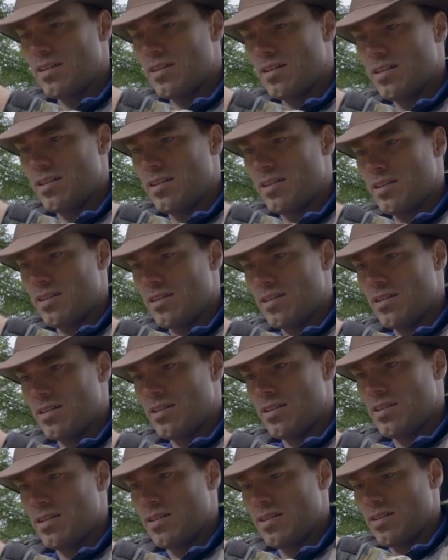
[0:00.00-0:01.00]
the picture got
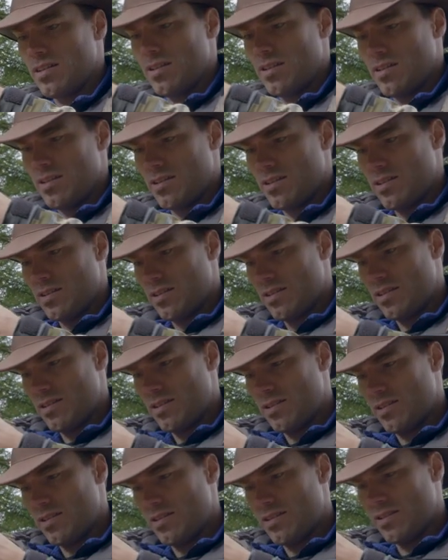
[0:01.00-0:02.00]
better when I raised up the
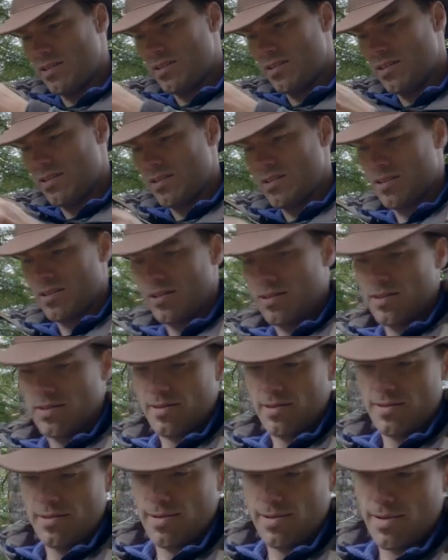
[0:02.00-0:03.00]
camera or it
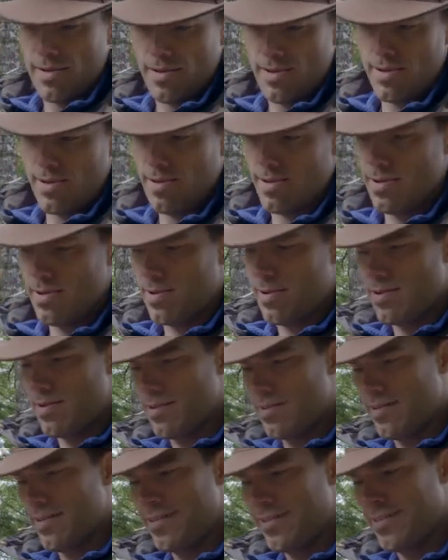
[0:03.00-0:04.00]
got better when I slowed down
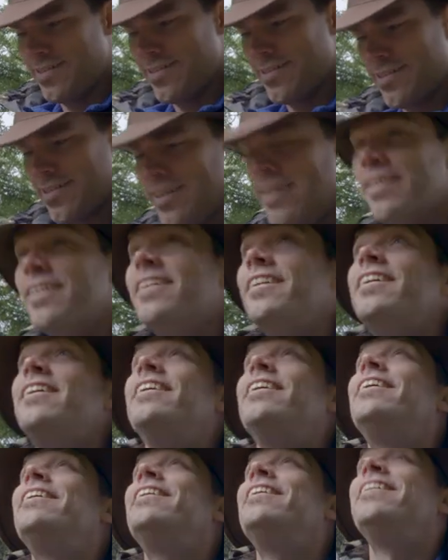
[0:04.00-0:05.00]
the shutter speed.
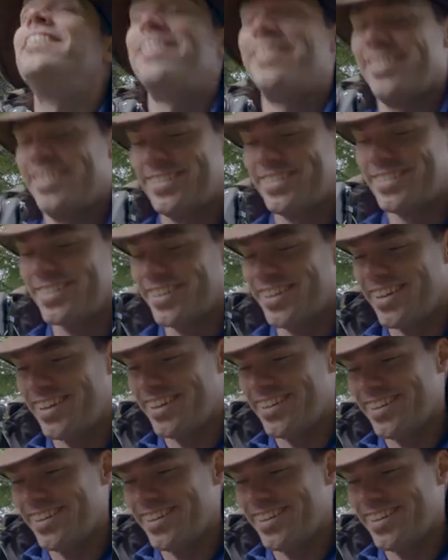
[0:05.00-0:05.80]
Having